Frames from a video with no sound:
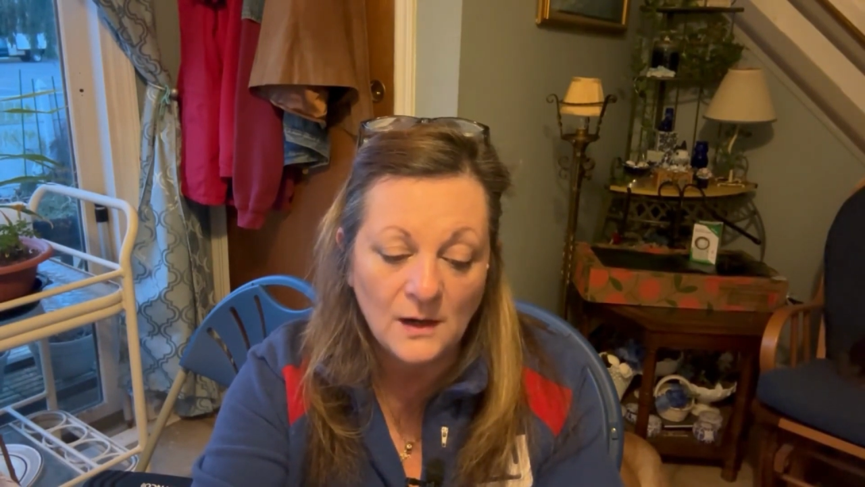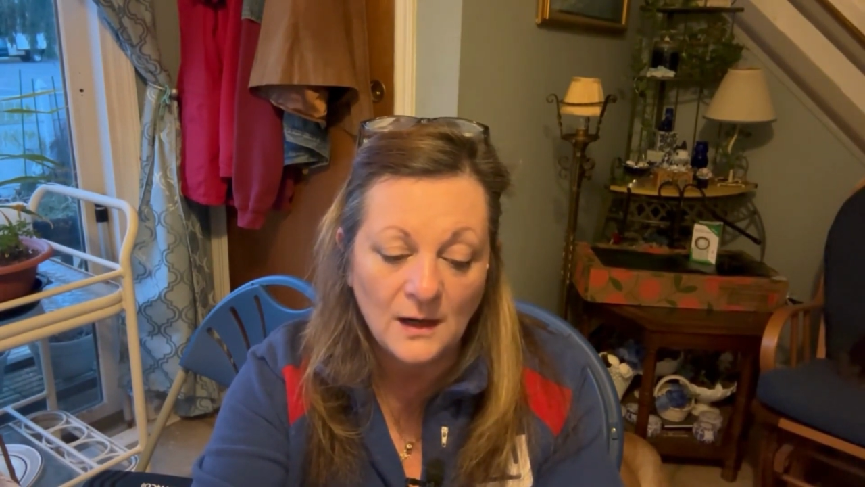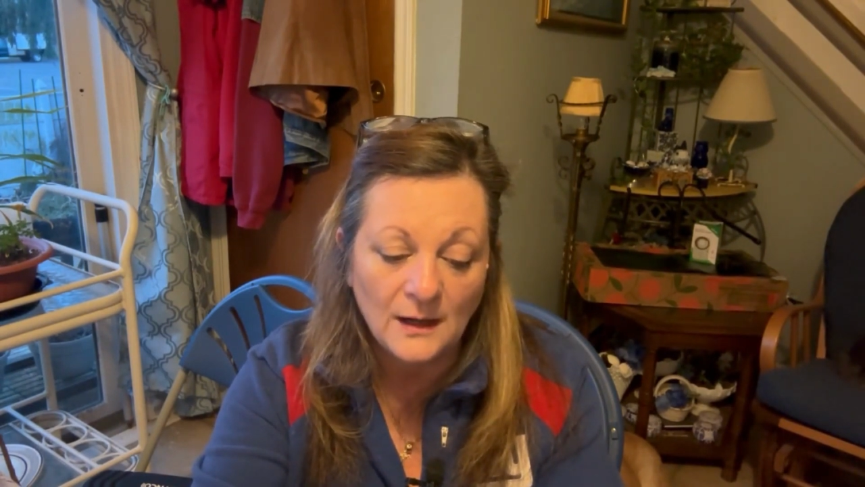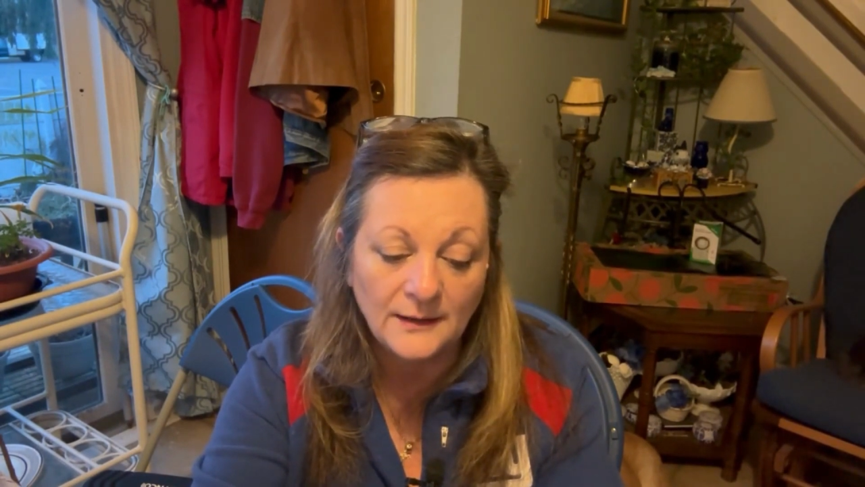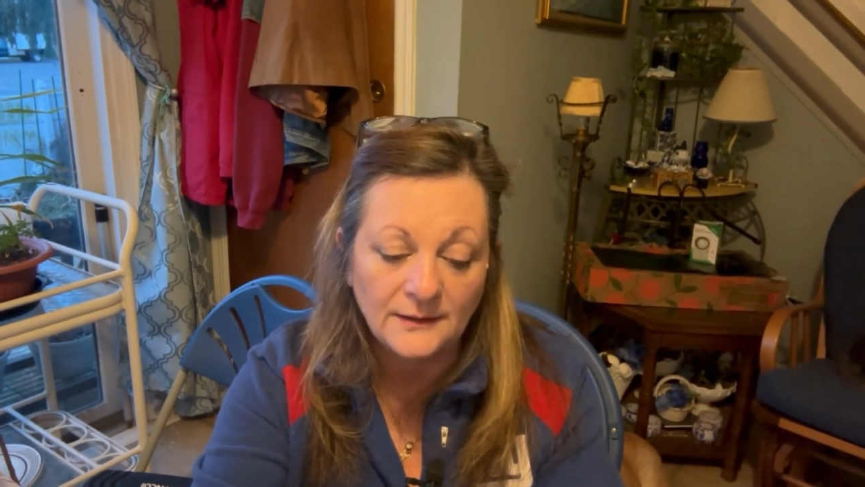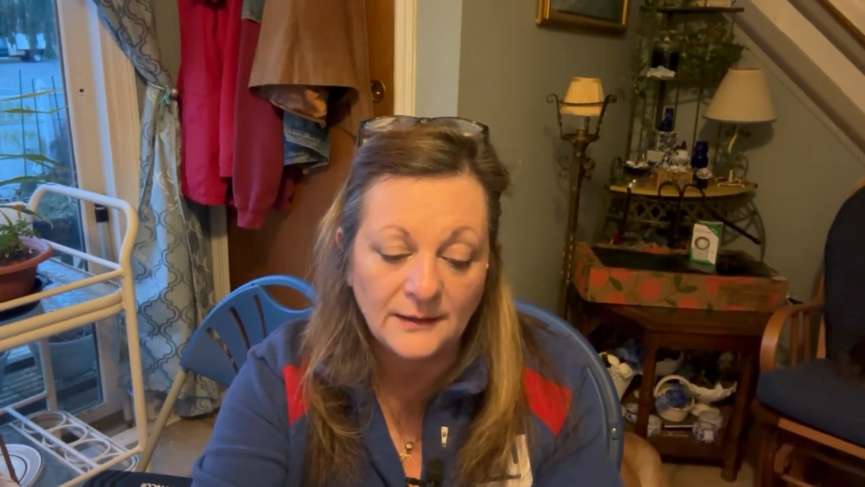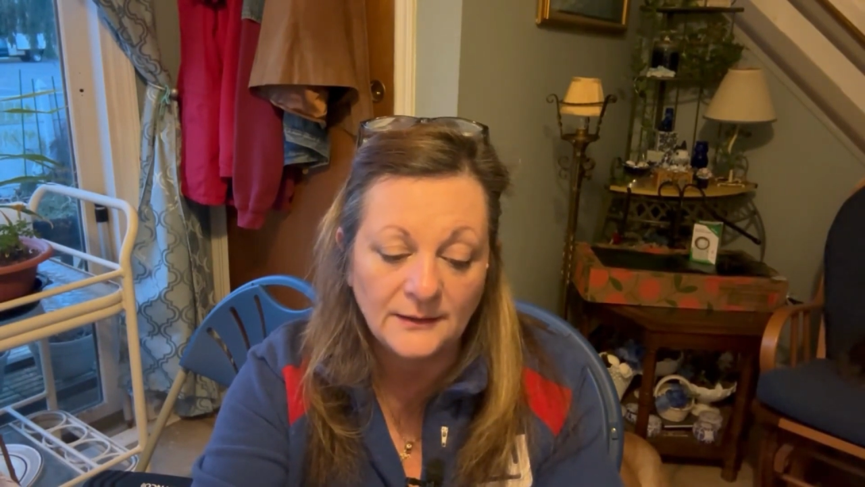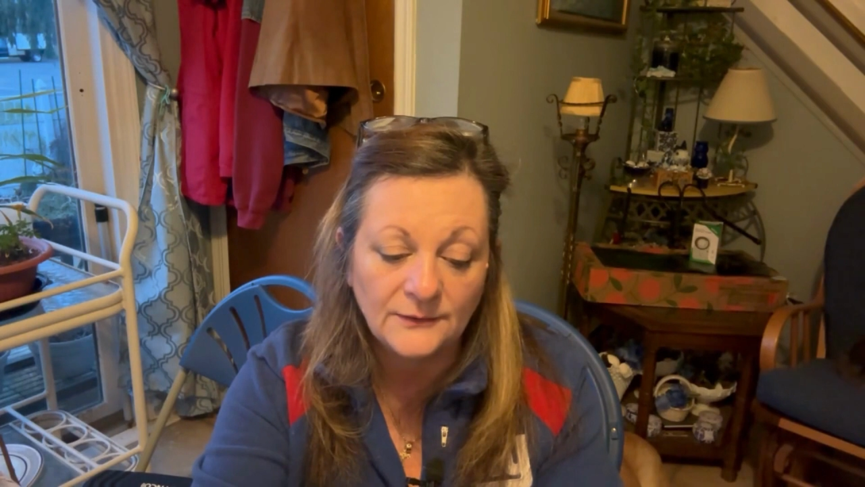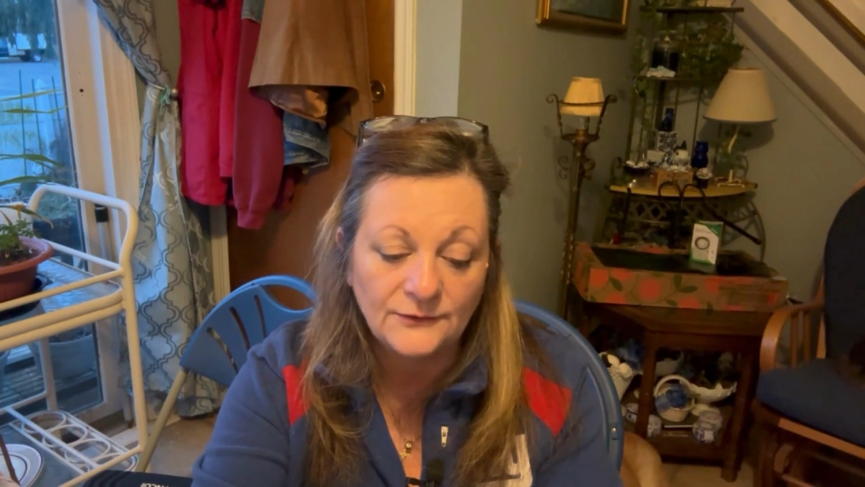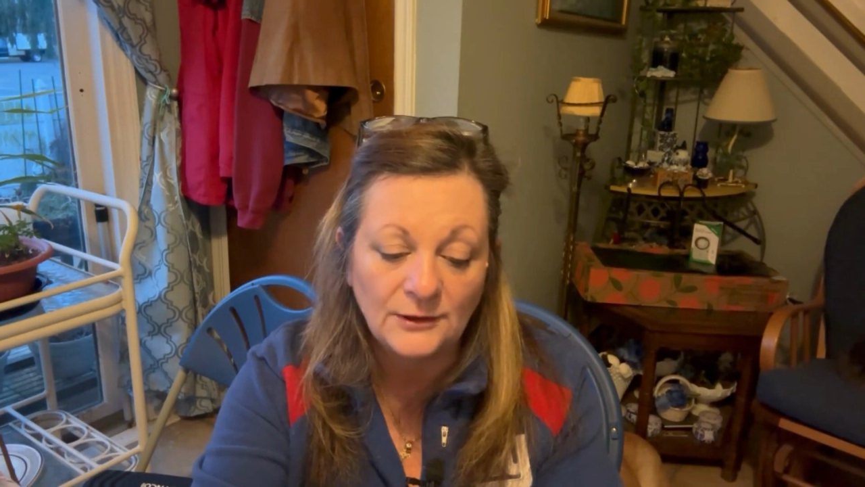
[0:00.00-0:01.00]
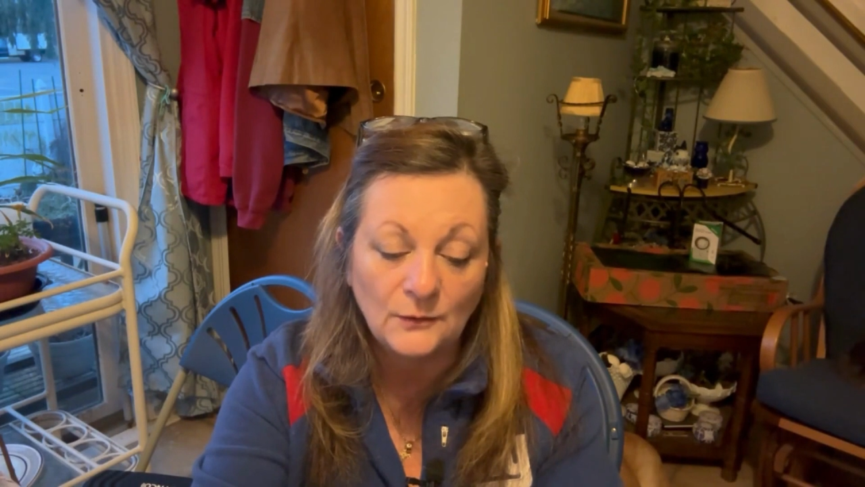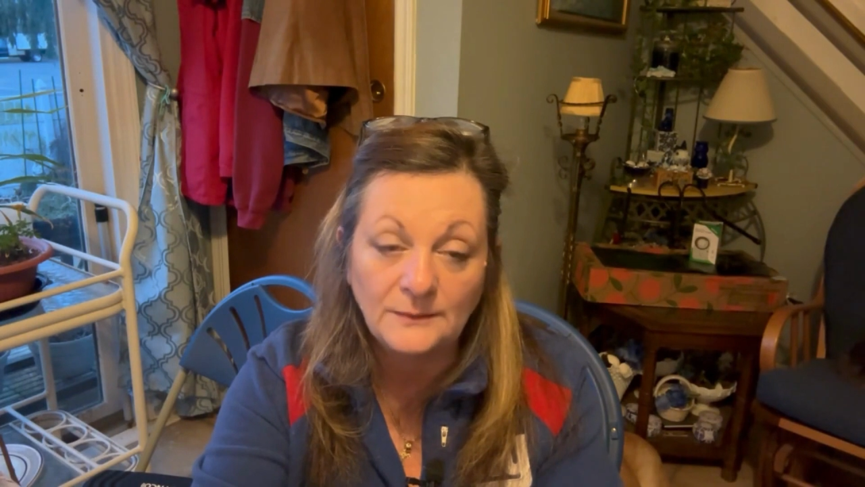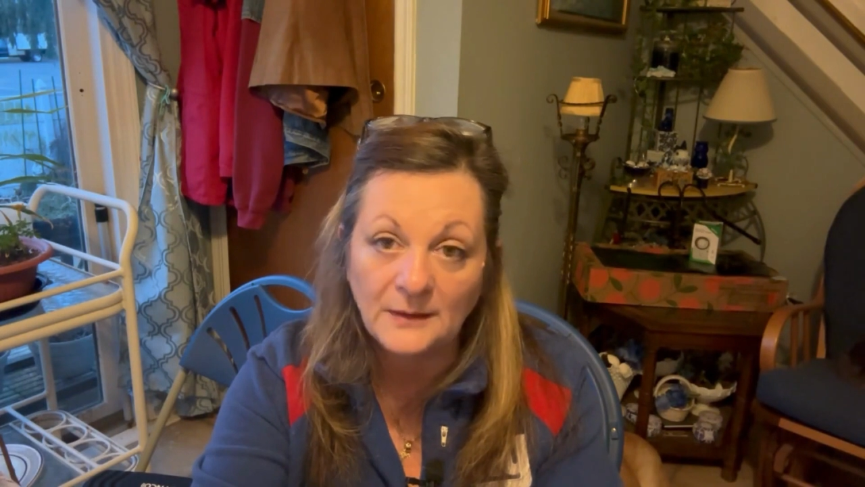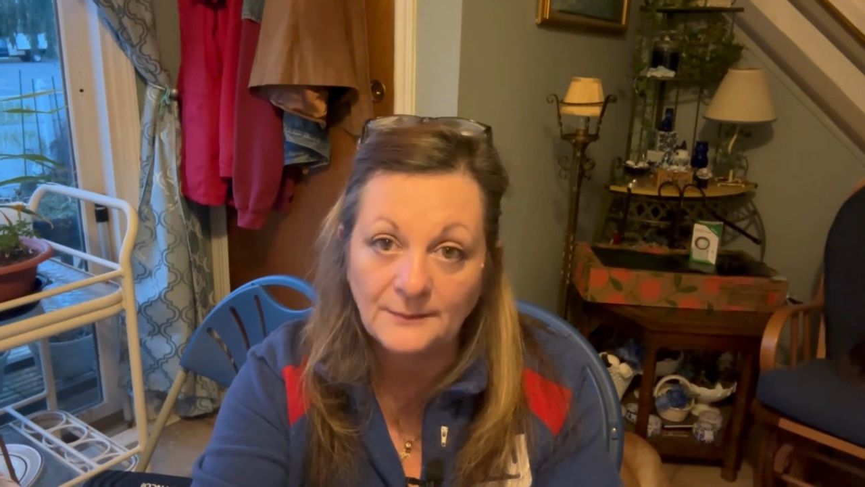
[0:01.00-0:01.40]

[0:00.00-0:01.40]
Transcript: on sowing my